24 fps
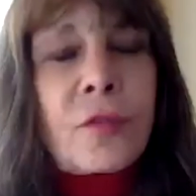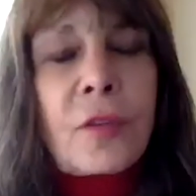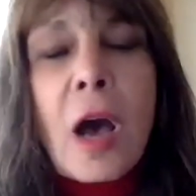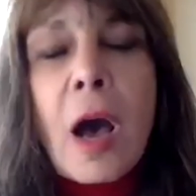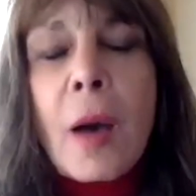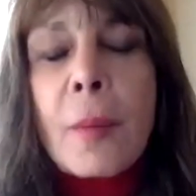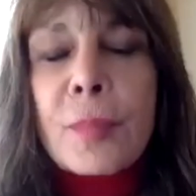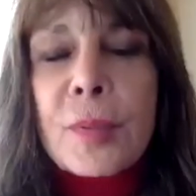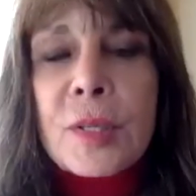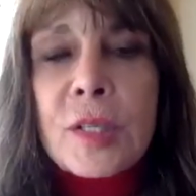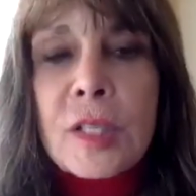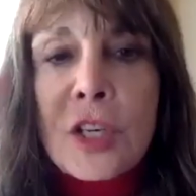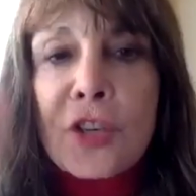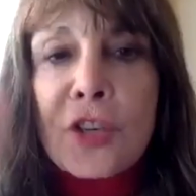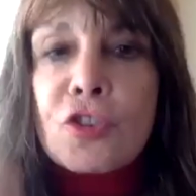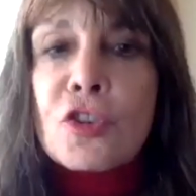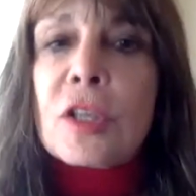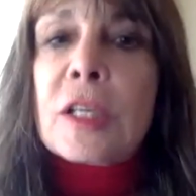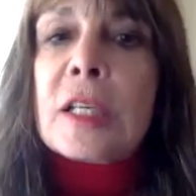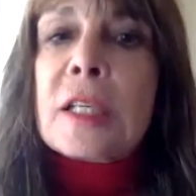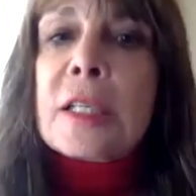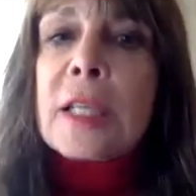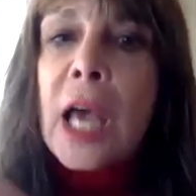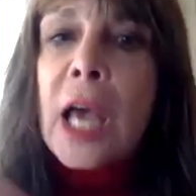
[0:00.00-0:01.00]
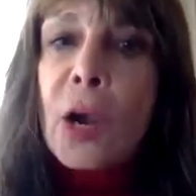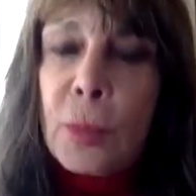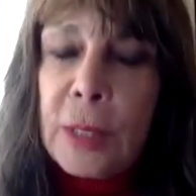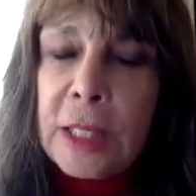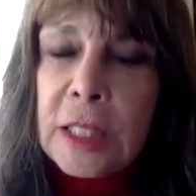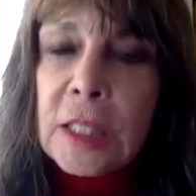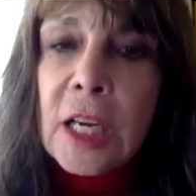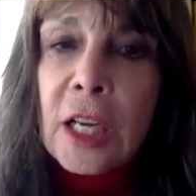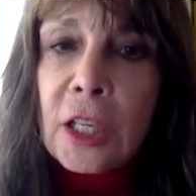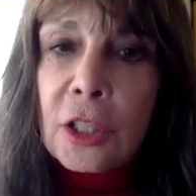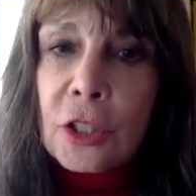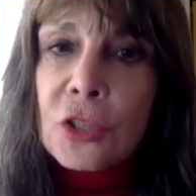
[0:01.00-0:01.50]
composition is how we
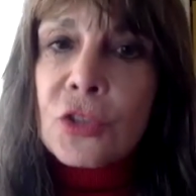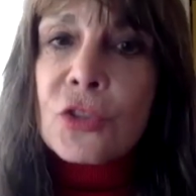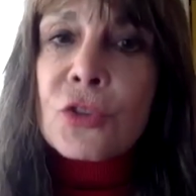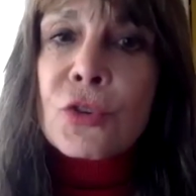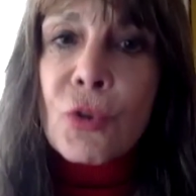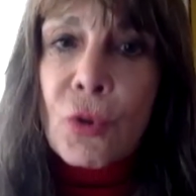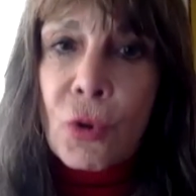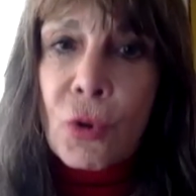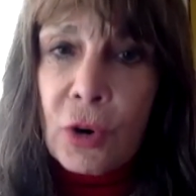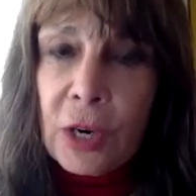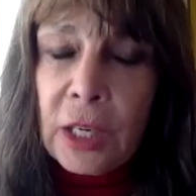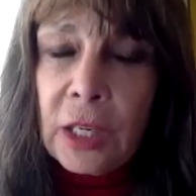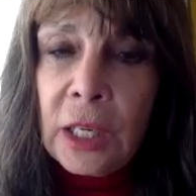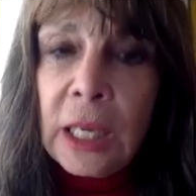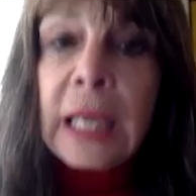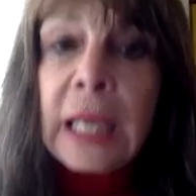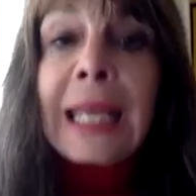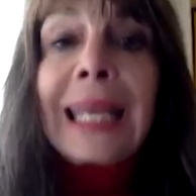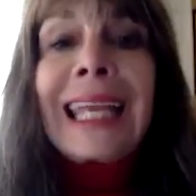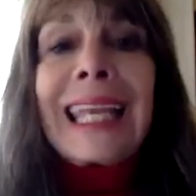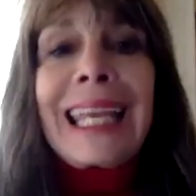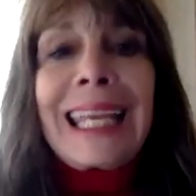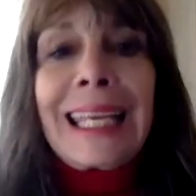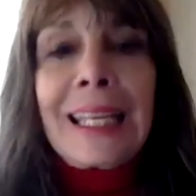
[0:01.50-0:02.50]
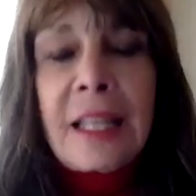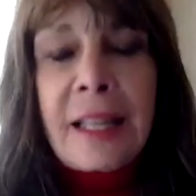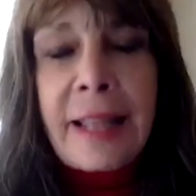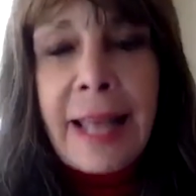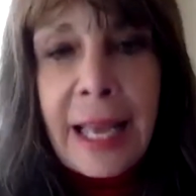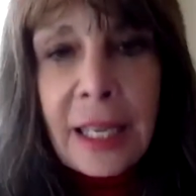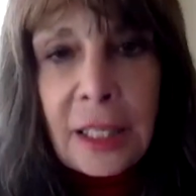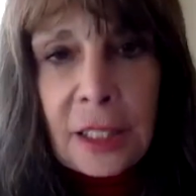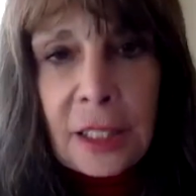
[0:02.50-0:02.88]
tell a story in that